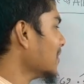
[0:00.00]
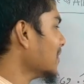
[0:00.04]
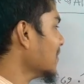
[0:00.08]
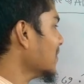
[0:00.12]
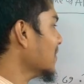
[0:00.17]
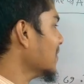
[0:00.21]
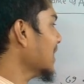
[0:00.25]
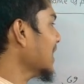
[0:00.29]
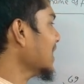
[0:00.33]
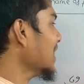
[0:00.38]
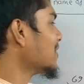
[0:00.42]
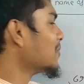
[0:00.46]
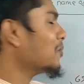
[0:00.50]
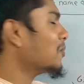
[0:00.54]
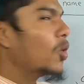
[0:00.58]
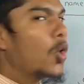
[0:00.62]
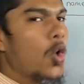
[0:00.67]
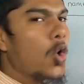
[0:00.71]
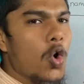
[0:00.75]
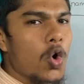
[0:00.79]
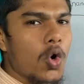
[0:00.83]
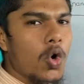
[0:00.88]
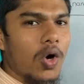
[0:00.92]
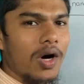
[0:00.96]
These
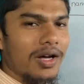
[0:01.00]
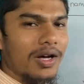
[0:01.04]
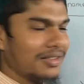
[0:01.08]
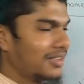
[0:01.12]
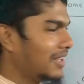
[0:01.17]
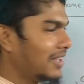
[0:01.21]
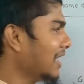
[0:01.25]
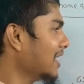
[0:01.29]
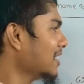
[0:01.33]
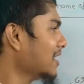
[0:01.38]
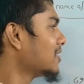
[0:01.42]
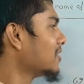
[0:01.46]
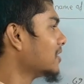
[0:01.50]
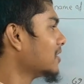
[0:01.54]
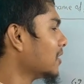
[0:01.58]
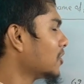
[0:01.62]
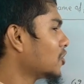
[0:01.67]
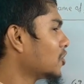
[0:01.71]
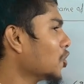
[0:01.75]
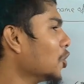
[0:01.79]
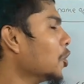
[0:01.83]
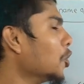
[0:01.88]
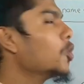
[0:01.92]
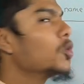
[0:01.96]

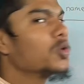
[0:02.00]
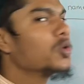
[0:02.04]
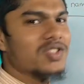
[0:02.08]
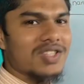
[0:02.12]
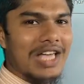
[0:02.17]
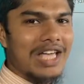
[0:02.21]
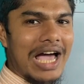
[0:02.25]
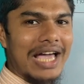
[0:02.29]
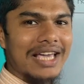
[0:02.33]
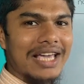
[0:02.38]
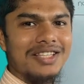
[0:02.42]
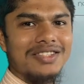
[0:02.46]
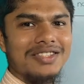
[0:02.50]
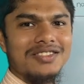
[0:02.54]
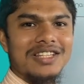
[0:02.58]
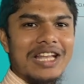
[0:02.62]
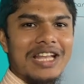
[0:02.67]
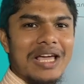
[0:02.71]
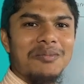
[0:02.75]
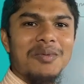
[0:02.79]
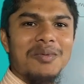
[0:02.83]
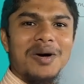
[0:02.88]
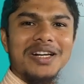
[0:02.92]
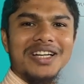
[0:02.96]
two signs
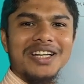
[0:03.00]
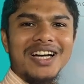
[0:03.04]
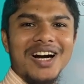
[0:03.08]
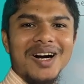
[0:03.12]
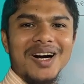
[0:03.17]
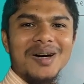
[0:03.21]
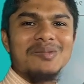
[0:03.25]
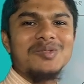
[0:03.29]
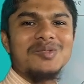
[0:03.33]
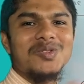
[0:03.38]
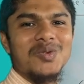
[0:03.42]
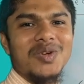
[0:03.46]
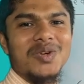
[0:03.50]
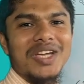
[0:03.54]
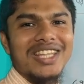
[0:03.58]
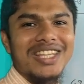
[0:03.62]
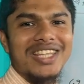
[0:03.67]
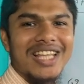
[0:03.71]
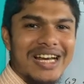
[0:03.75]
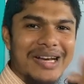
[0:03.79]
never comes together.